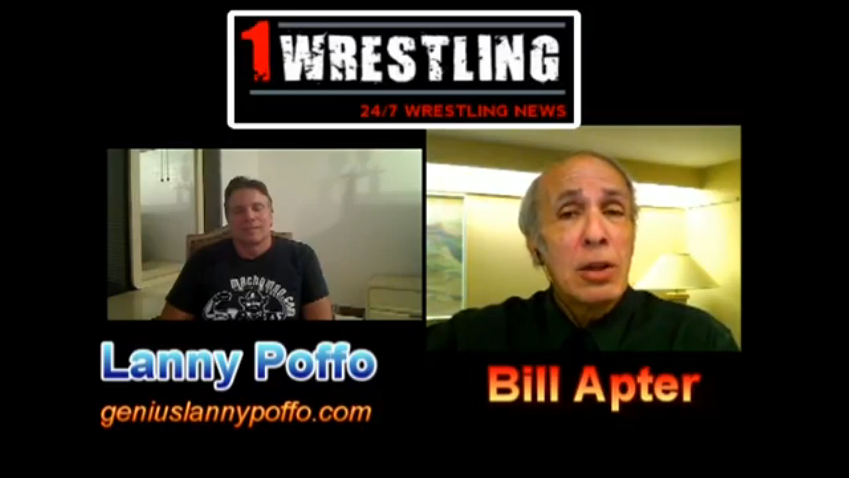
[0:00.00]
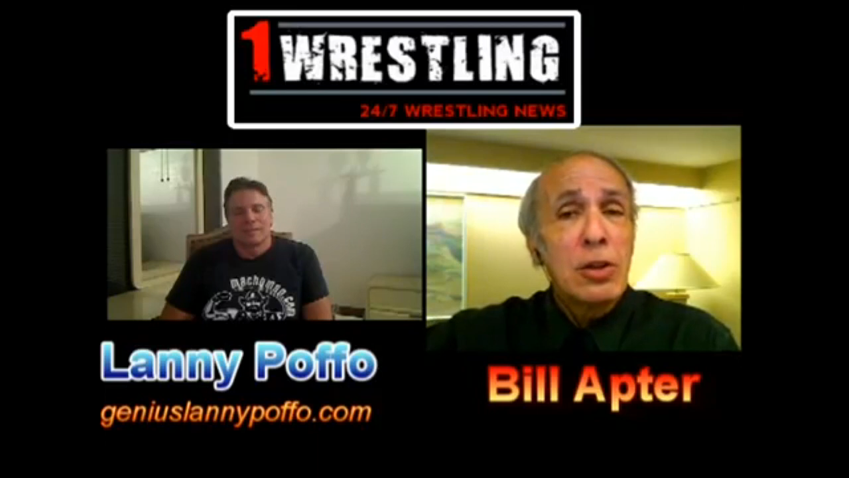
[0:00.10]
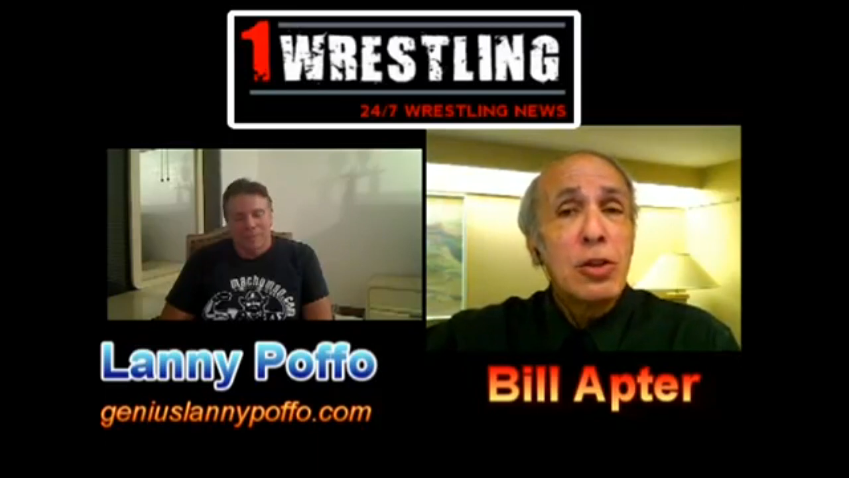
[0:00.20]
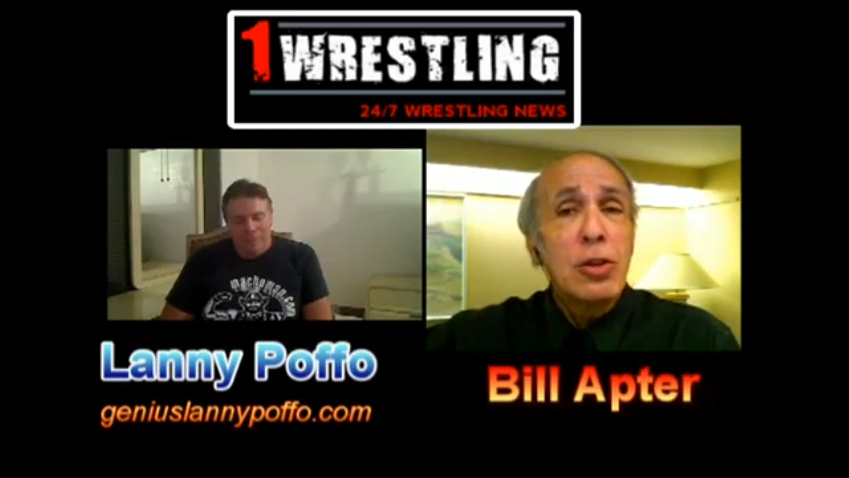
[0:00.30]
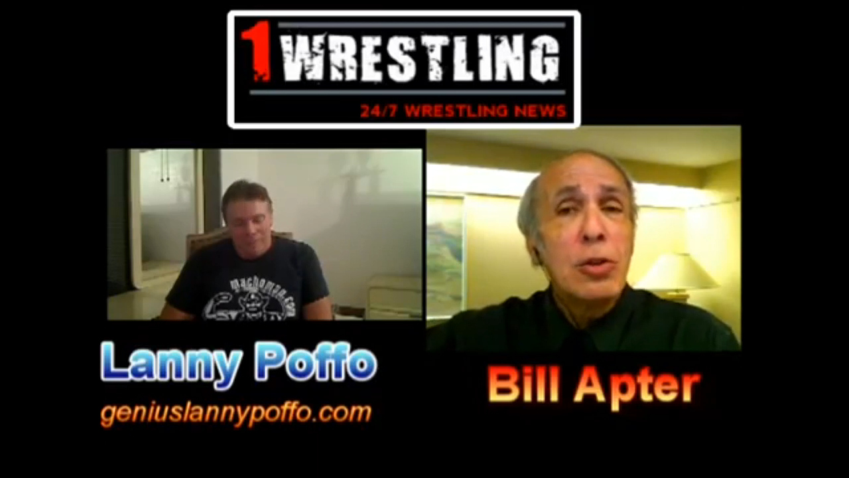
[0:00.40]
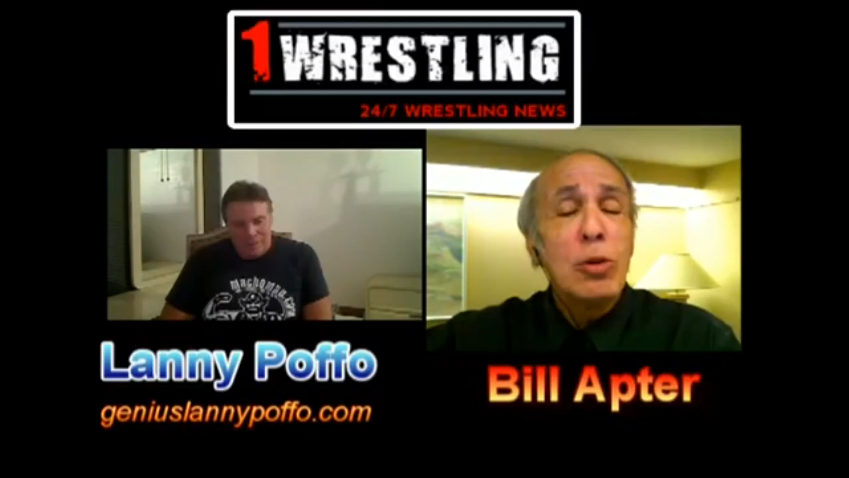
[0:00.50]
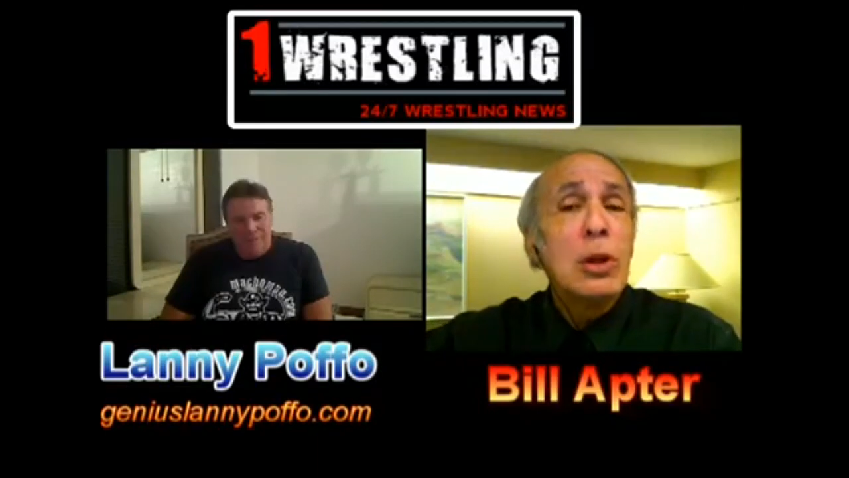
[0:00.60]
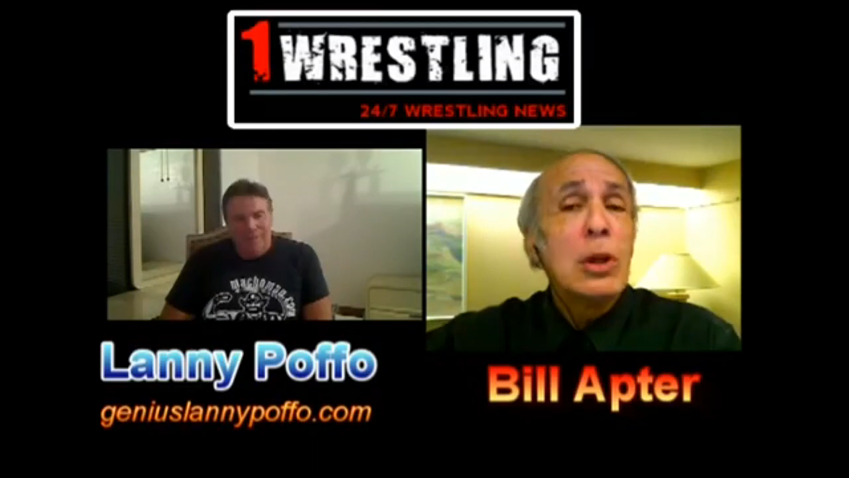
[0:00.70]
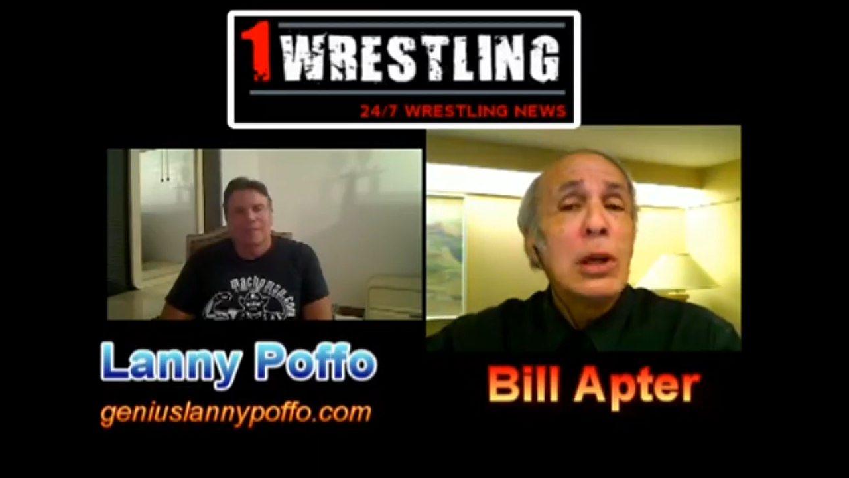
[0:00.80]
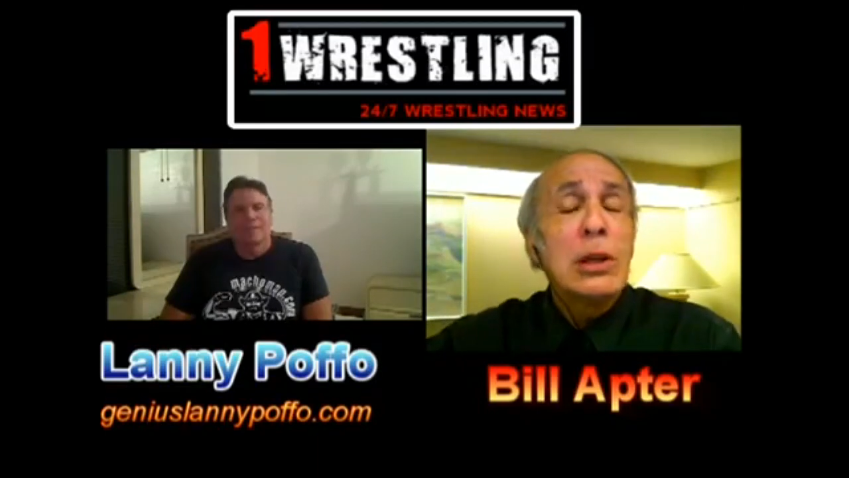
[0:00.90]
to
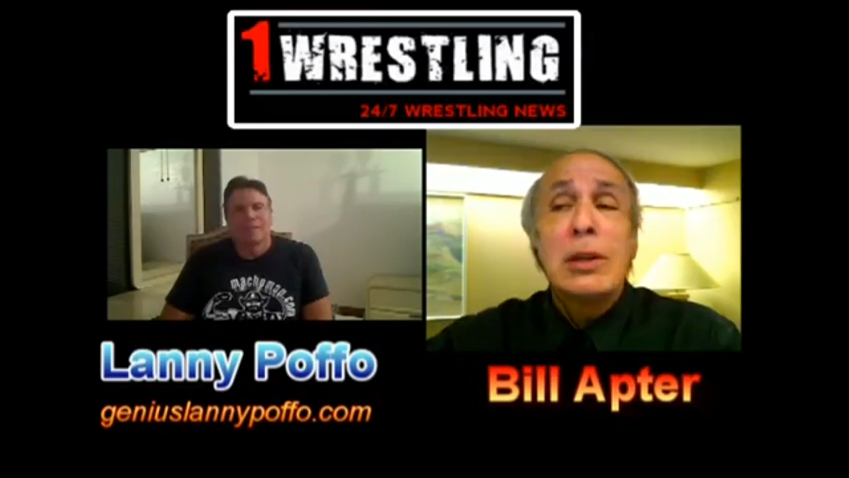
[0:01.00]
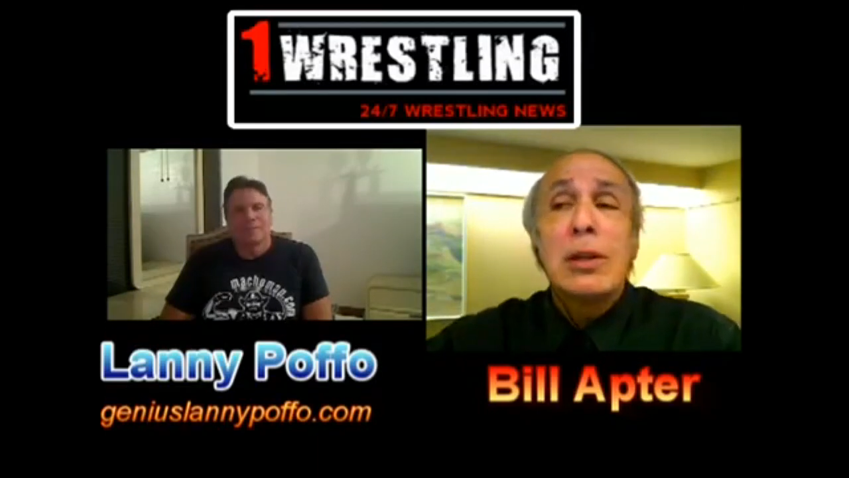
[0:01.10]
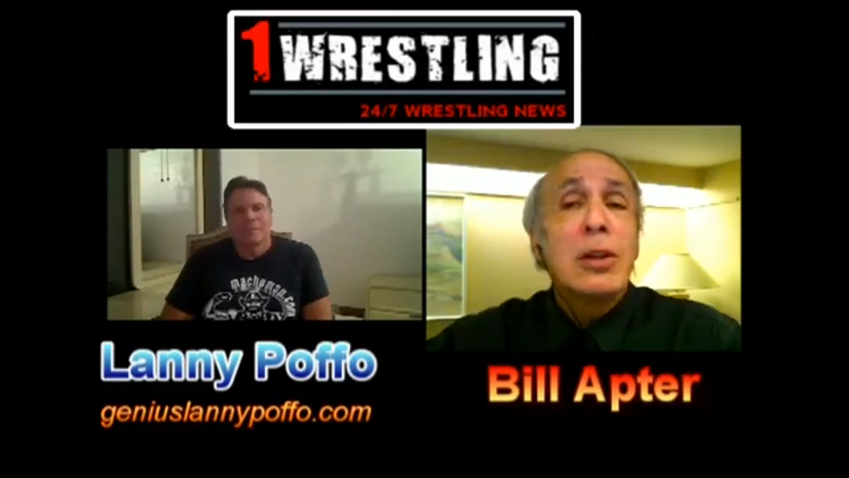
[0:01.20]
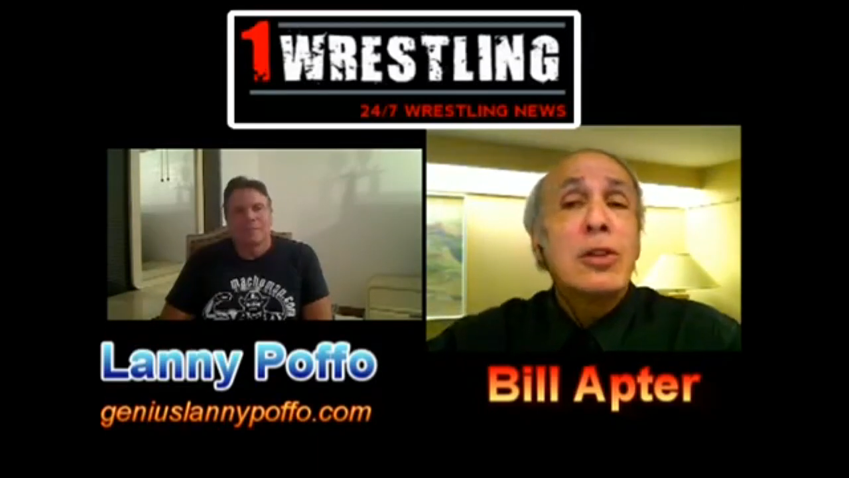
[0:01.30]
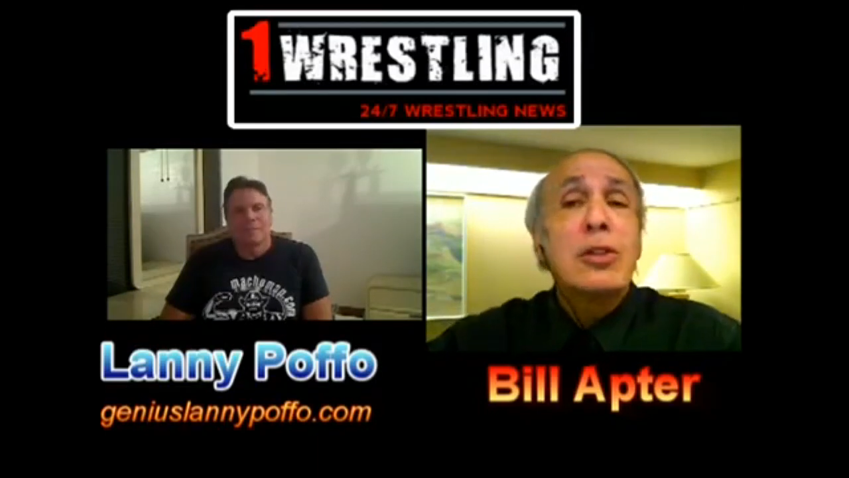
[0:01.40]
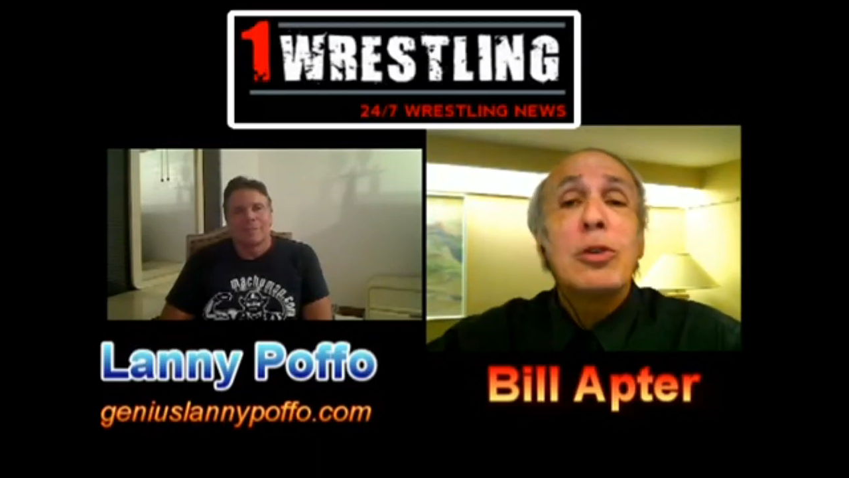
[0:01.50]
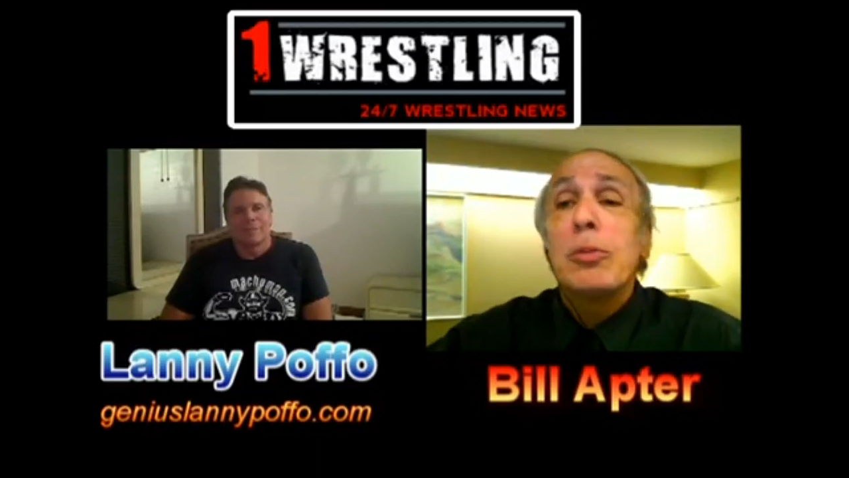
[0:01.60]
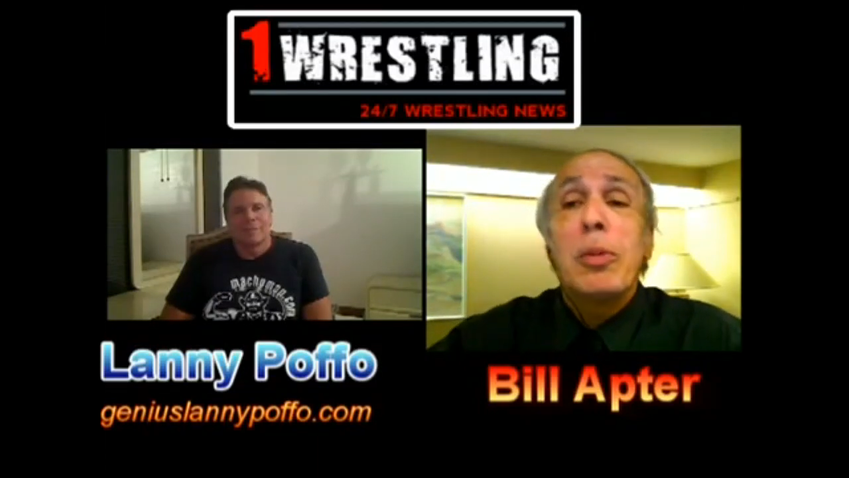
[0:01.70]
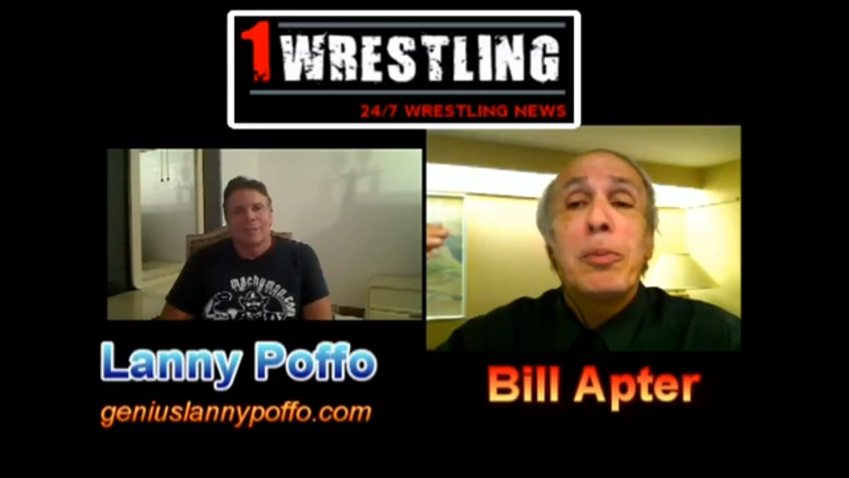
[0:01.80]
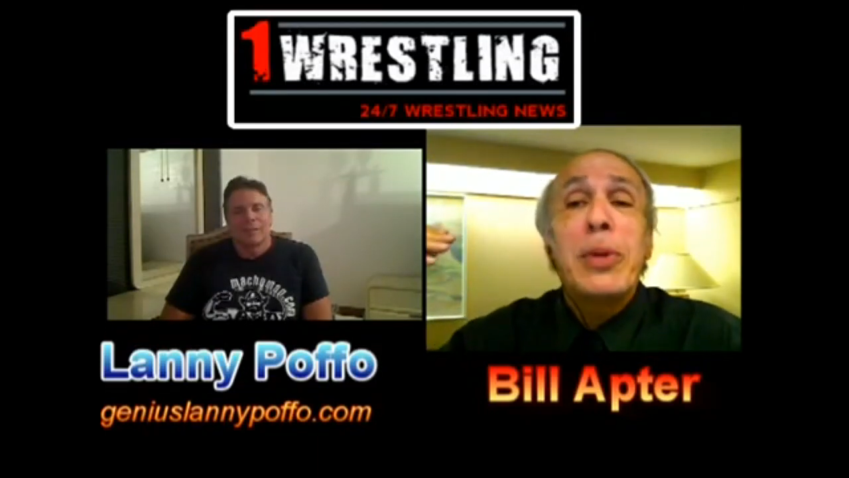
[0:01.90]

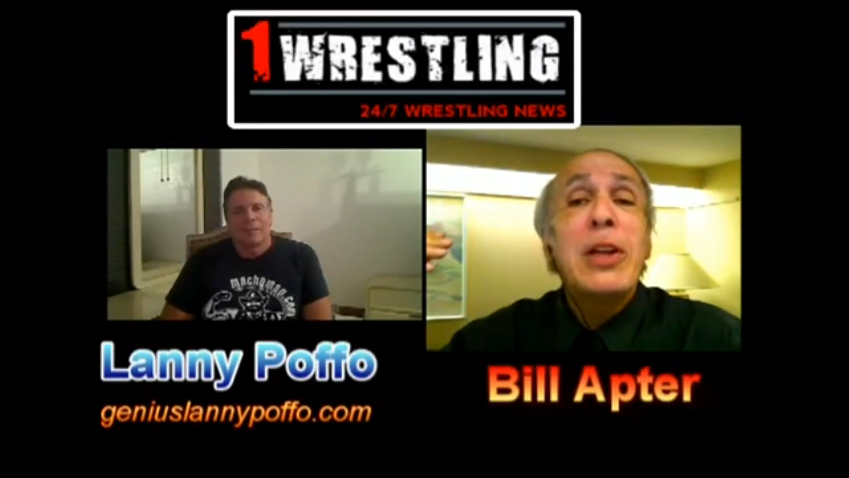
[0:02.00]
be